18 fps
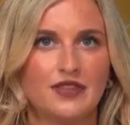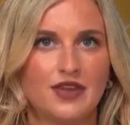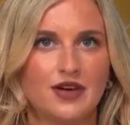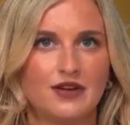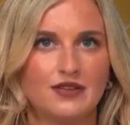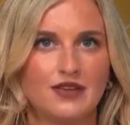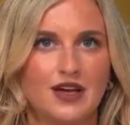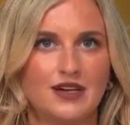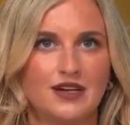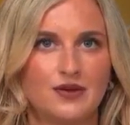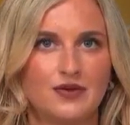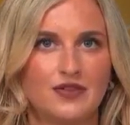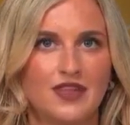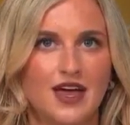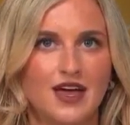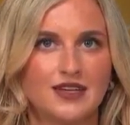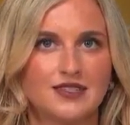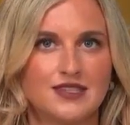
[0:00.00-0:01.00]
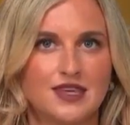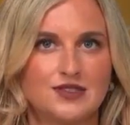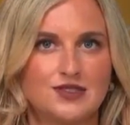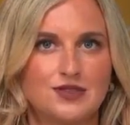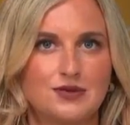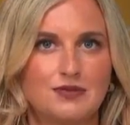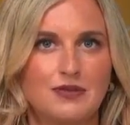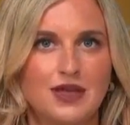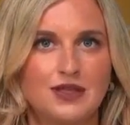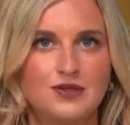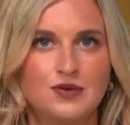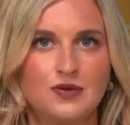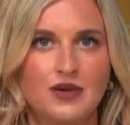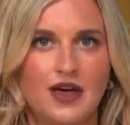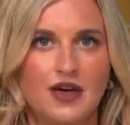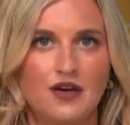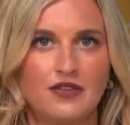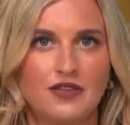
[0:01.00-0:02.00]
Carolina with access to
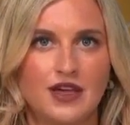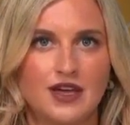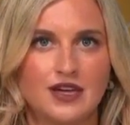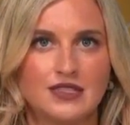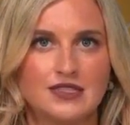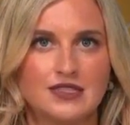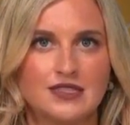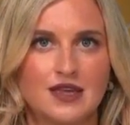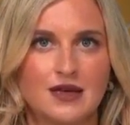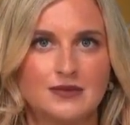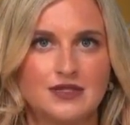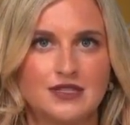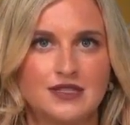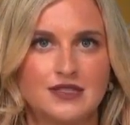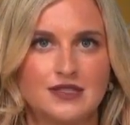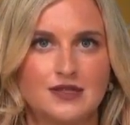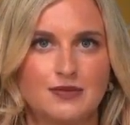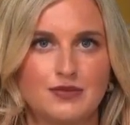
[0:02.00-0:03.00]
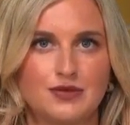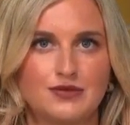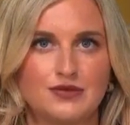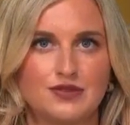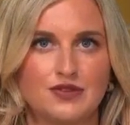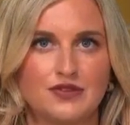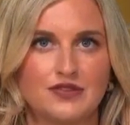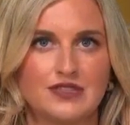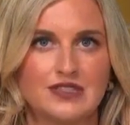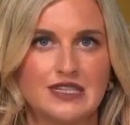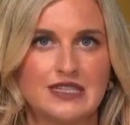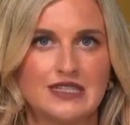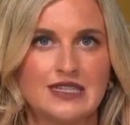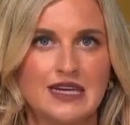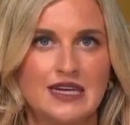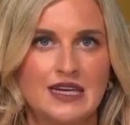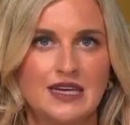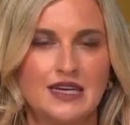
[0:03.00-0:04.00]
mental health and substance abuse services